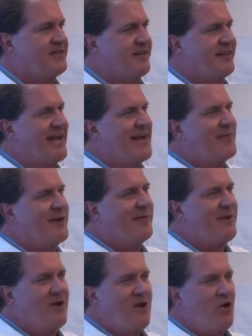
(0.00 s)
the
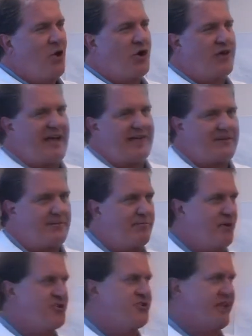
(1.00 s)
labrum, or could they have some
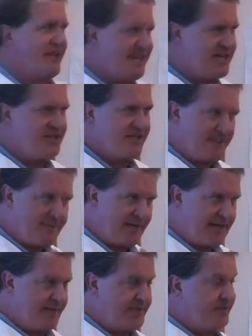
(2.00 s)
bursal adhesion that
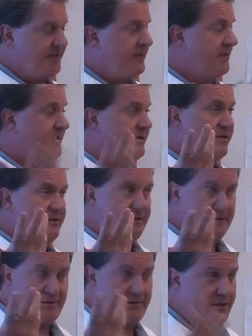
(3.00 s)
pops?
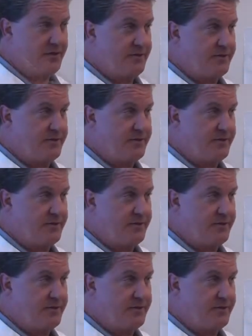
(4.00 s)
Who knows?